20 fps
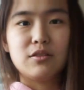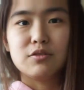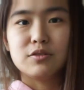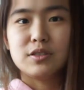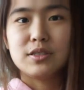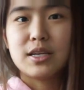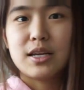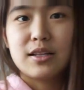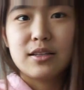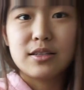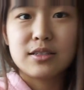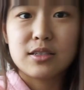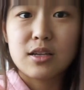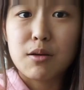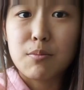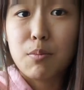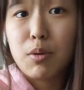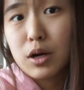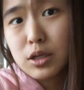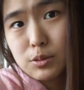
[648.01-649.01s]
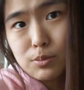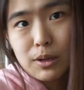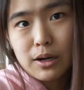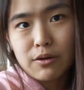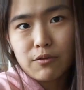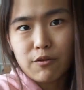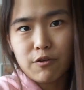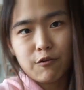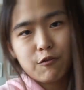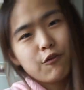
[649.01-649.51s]
to sell this on
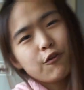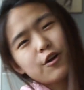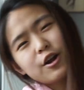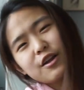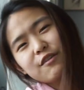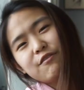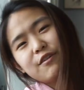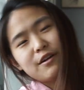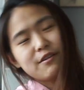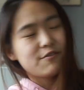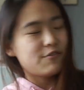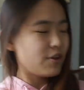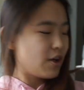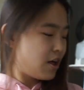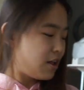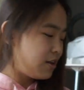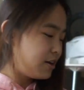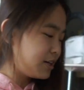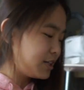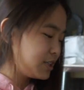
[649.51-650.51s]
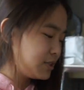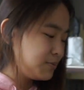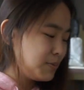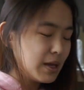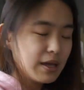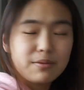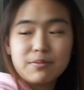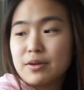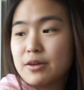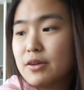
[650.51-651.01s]
Poshmark for $45
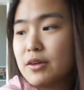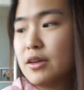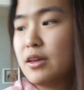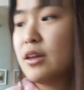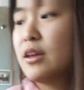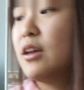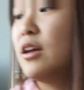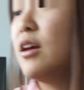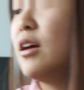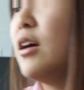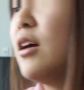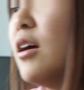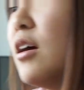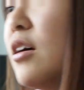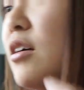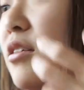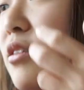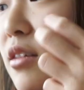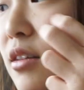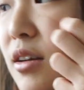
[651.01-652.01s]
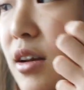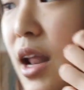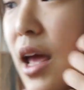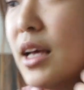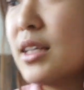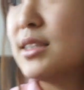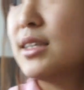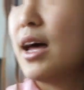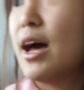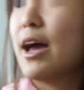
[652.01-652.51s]
maybe. The
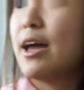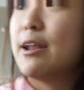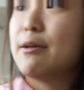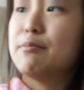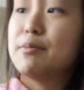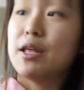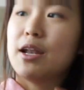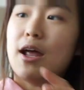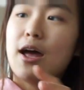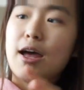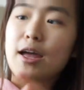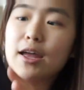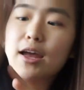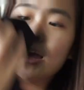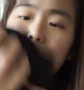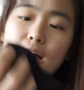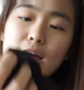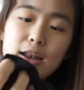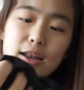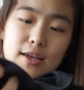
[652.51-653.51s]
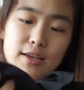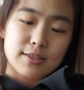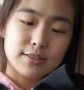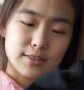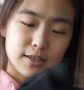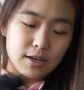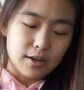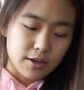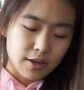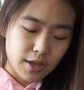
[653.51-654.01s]
next item that I got
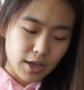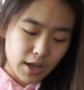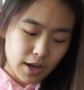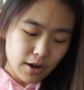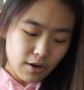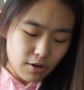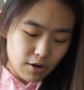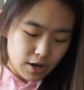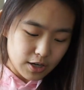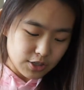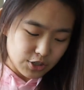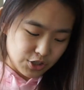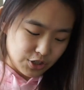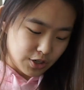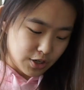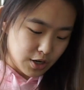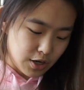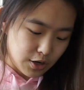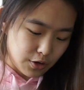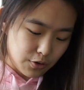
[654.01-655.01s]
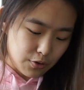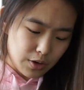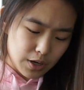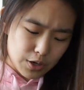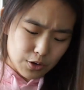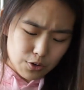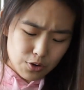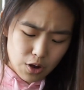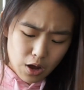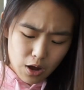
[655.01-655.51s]
is Akira Chicago. I
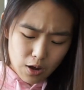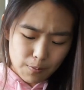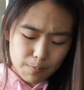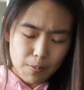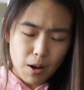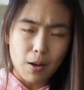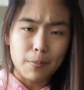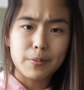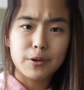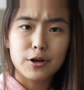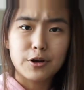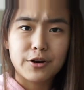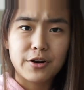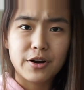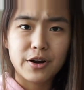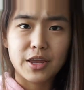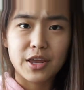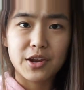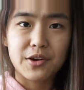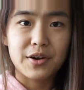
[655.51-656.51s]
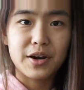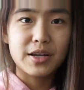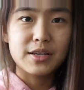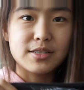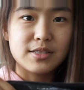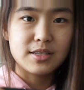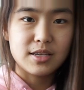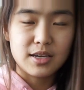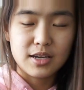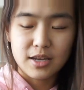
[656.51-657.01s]
don't know how popular Akira
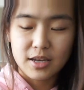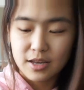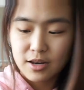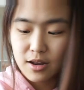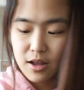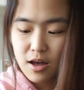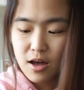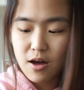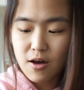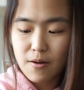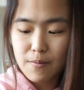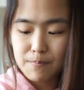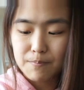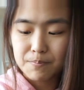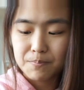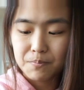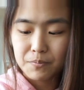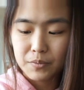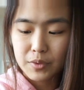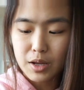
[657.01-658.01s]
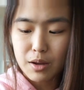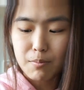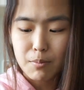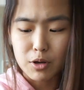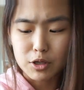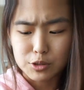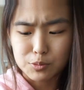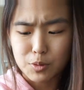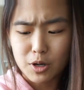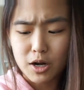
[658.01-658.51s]
is in um,
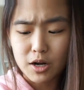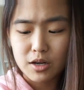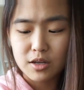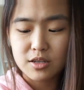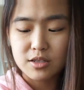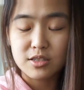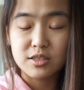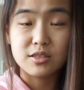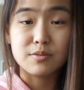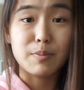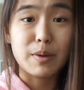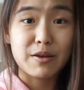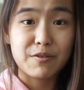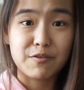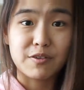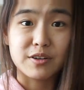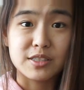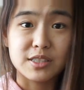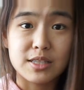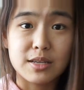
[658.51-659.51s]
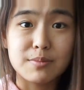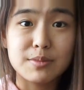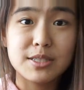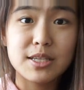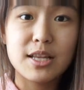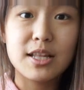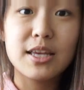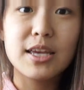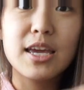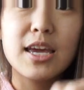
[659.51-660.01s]
Poshmark. This is my first time
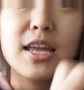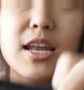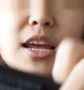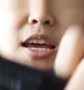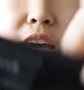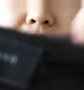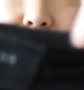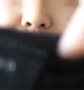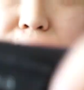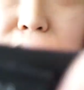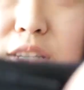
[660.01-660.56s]
selling it. So